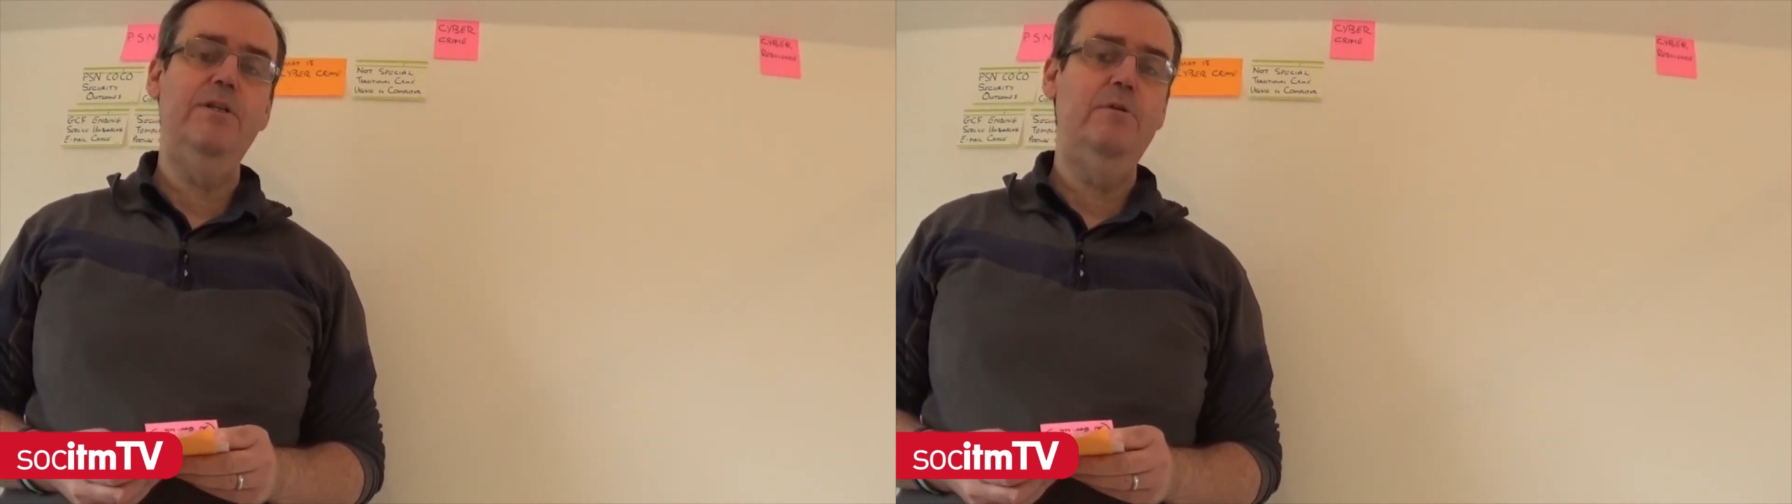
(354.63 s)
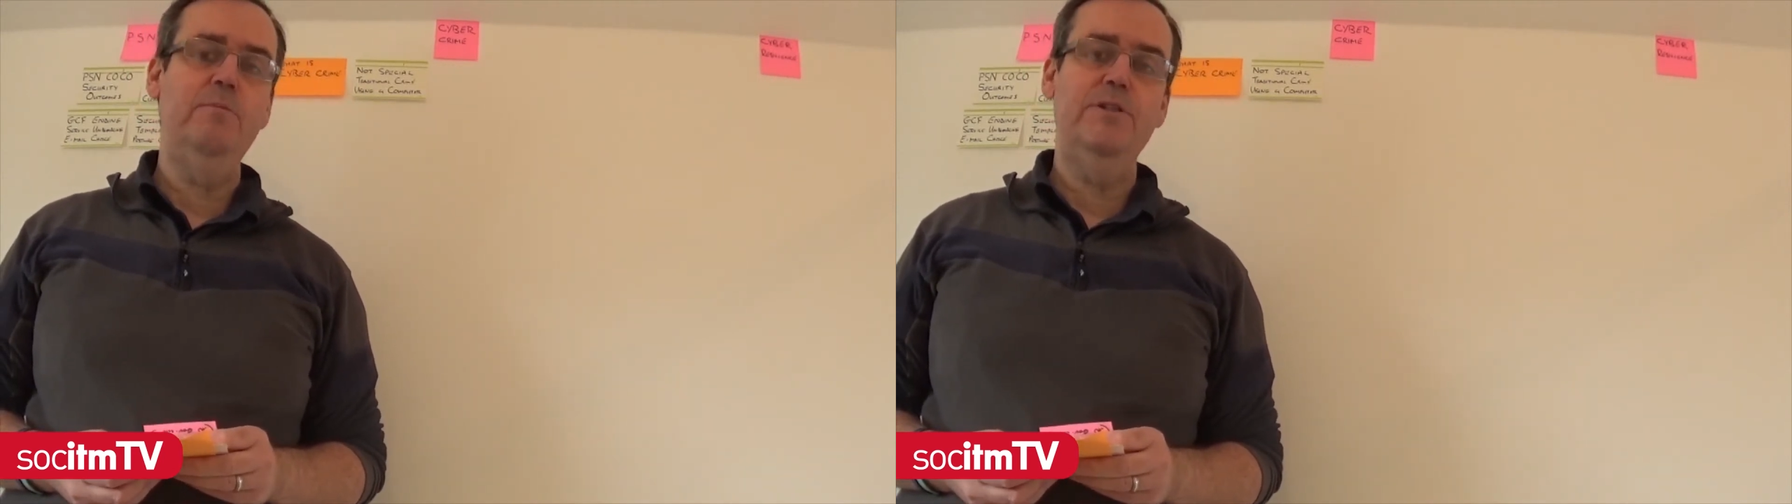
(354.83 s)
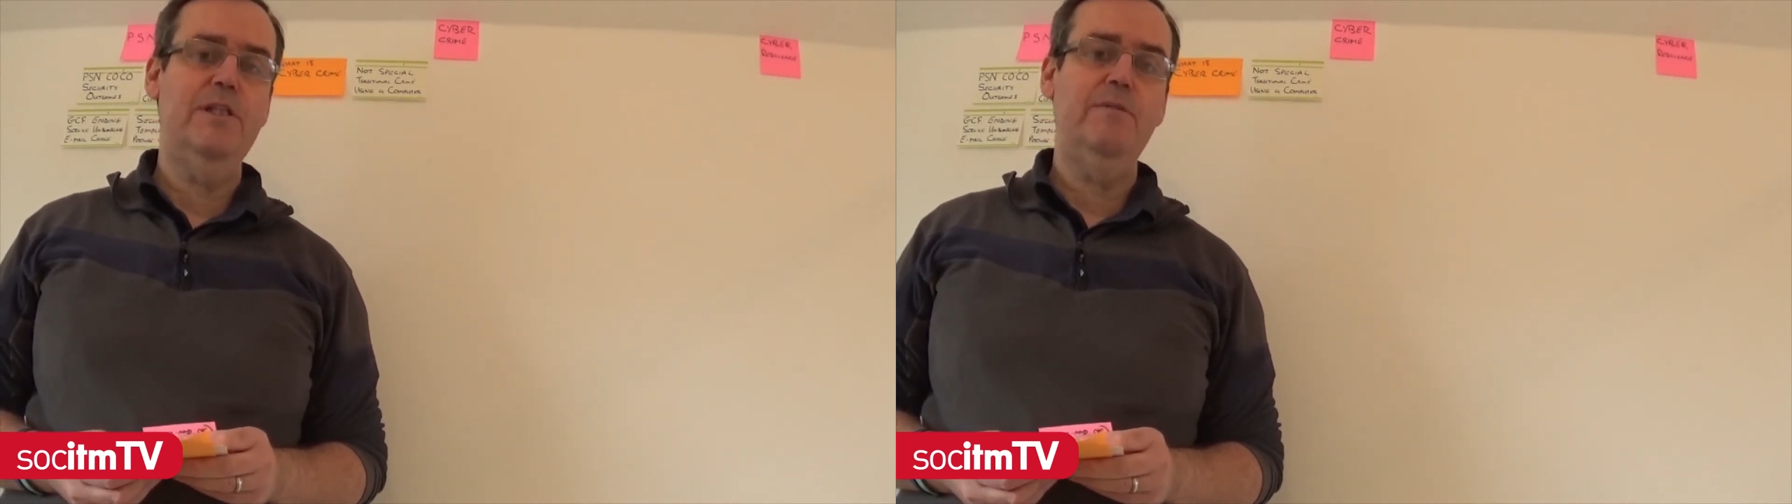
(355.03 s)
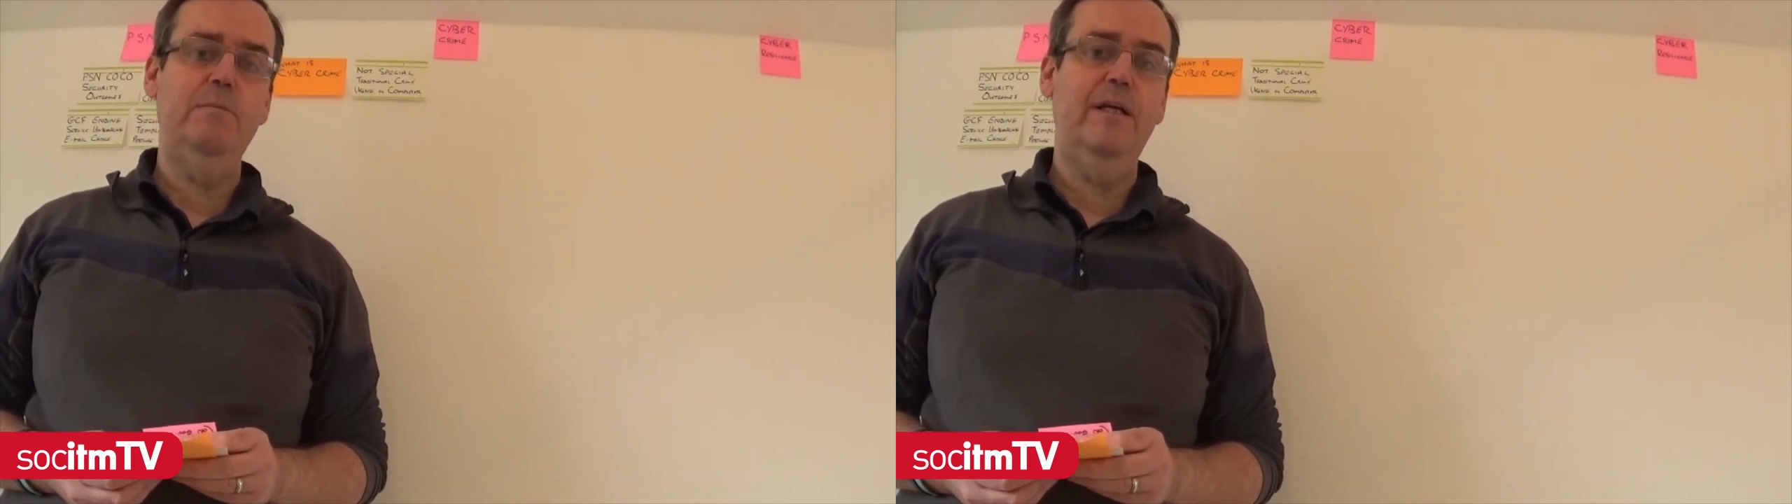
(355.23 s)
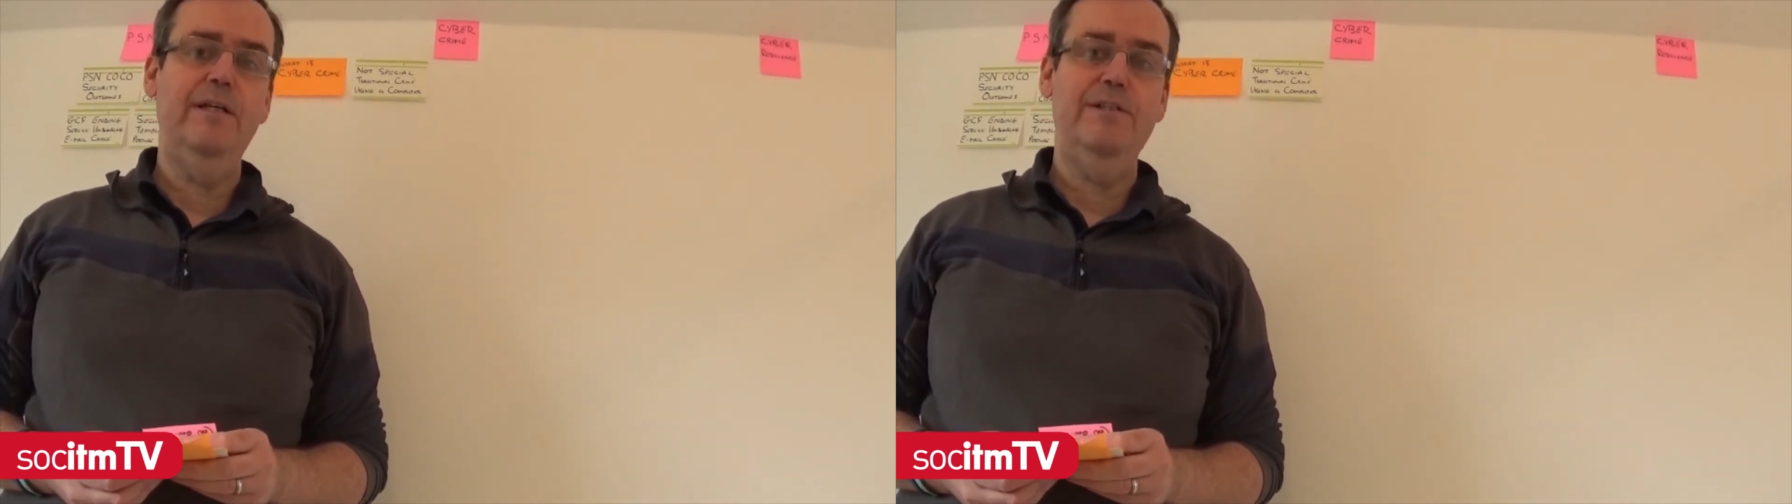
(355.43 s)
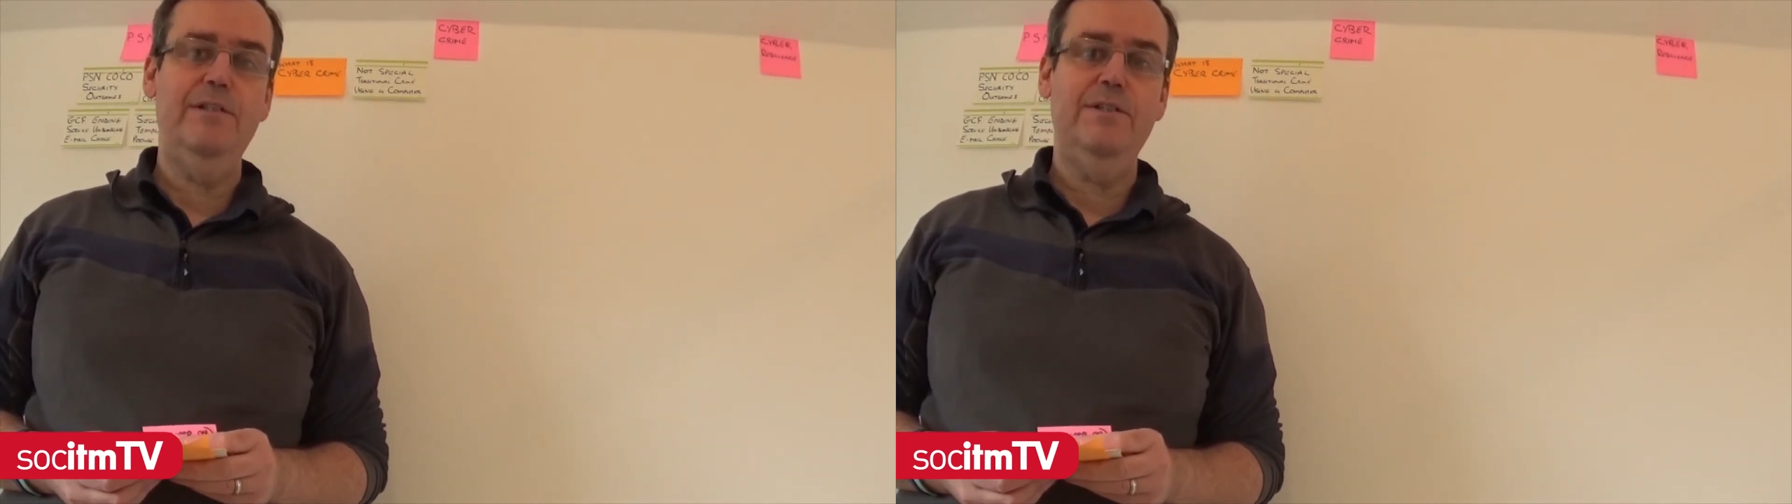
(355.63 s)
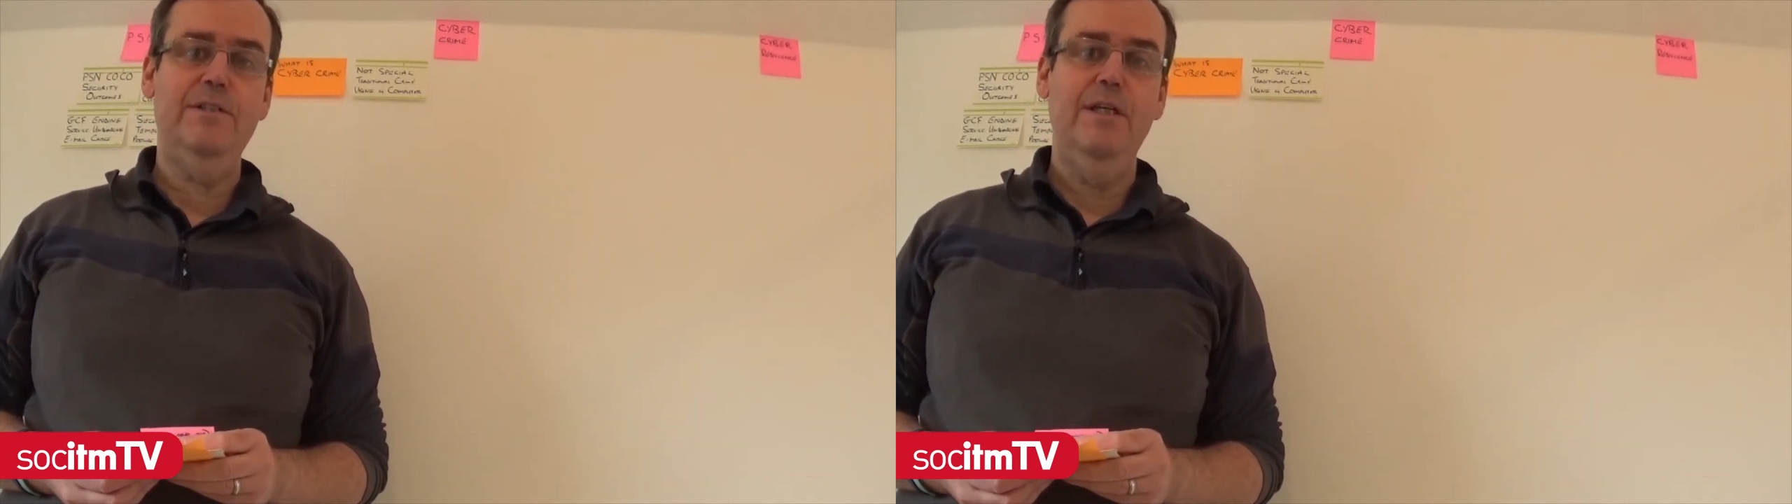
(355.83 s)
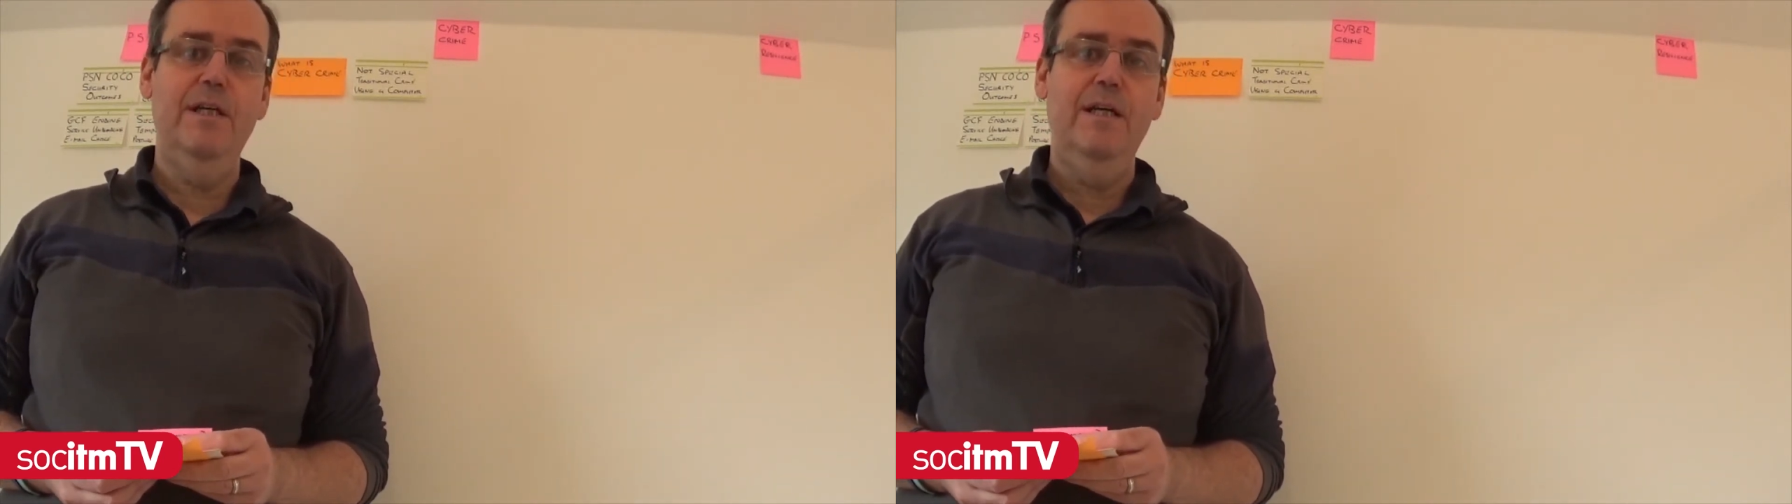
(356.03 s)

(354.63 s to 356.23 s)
numerous other places.